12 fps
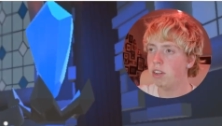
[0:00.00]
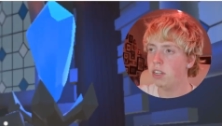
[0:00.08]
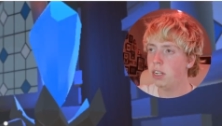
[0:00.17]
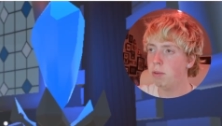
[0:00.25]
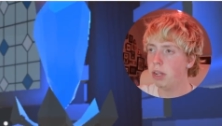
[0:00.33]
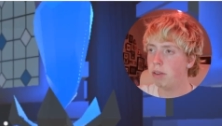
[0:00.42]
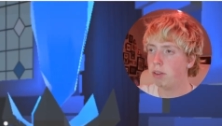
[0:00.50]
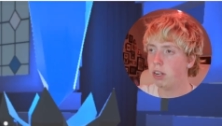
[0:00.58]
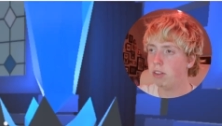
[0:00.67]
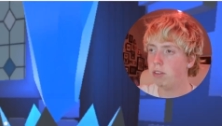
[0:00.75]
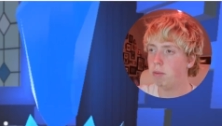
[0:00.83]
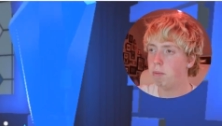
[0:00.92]
Here we have a
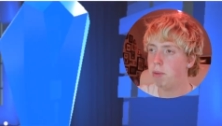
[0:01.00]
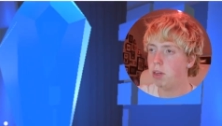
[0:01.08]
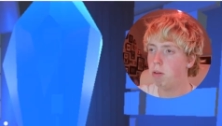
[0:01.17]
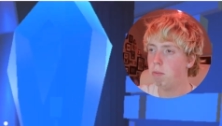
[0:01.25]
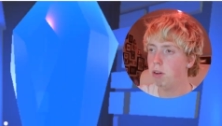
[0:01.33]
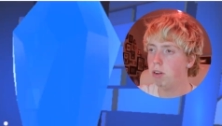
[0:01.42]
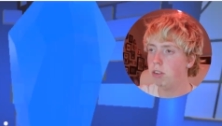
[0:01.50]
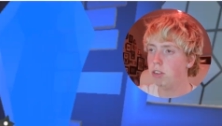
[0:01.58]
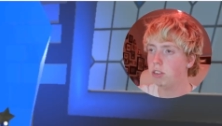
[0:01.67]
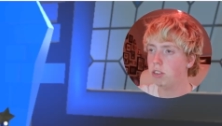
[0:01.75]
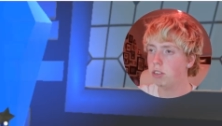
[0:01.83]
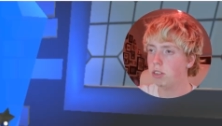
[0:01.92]
little mailbox